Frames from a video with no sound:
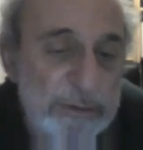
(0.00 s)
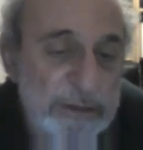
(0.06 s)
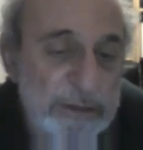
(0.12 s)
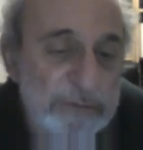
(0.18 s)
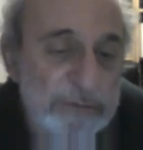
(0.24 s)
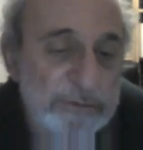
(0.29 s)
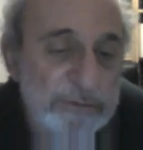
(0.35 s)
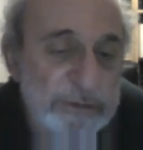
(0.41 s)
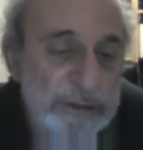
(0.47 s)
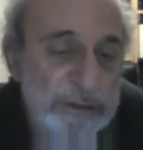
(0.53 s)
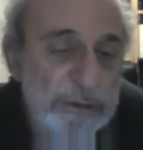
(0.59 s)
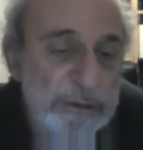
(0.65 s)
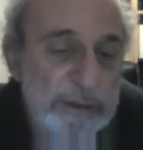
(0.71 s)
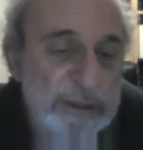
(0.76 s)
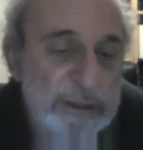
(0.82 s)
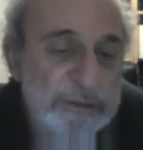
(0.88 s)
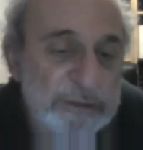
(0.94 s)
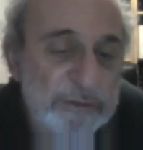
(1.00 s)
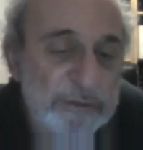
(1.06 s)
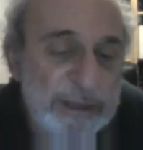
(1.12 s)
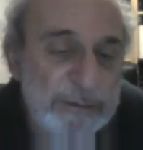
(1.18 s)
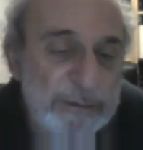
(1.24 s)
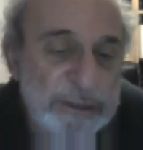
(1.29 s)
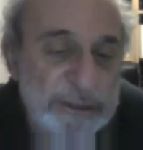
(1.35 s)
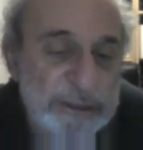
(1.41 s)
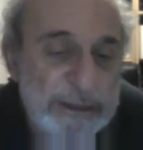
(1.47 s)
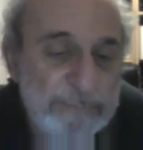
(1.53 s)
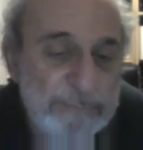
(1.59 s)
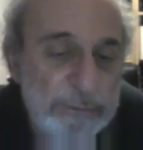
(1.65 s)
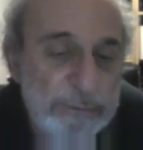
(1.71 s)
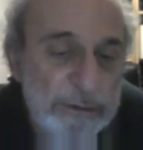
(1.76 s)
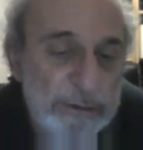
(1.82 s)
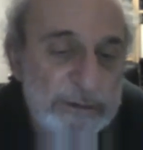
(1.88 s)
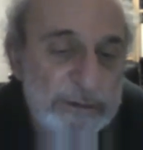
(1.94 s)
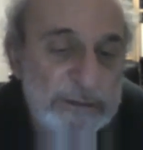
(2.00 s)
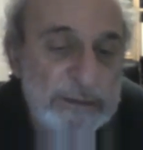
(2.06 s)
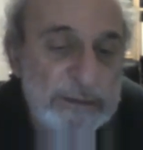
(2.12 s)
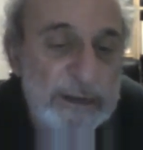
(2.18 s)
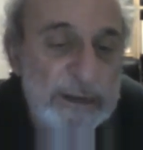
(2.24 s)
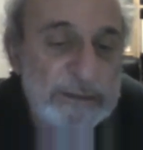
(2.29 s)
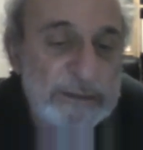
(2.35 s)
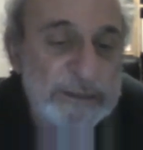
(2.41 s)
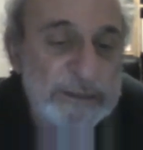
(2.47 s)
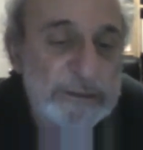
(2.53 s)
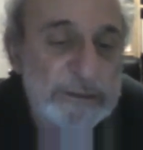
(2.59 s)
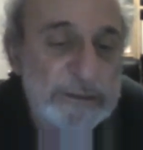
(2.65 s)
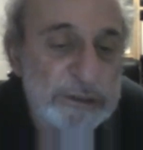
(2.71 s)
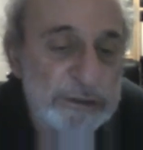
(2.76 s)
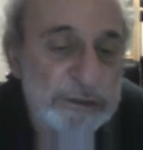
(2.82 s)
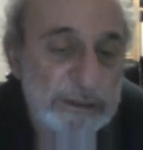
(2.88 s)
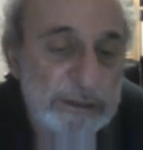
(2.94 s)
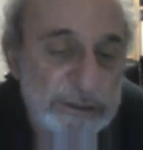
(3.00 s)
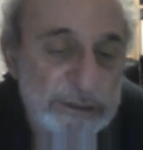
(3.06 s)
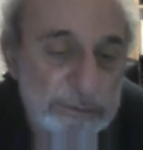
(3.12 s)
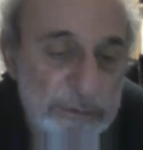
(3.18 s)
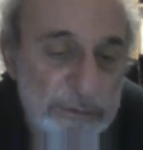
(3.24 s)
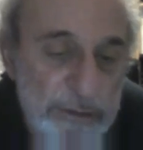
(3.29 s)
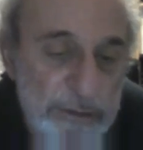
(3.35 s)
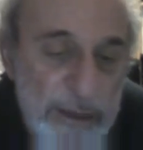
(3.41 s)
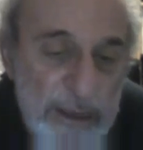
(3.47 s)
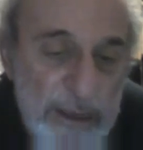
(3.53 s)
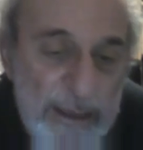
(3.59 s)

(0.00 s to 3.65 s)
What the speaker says: New Orleans for them is the temple, and it's indestructible.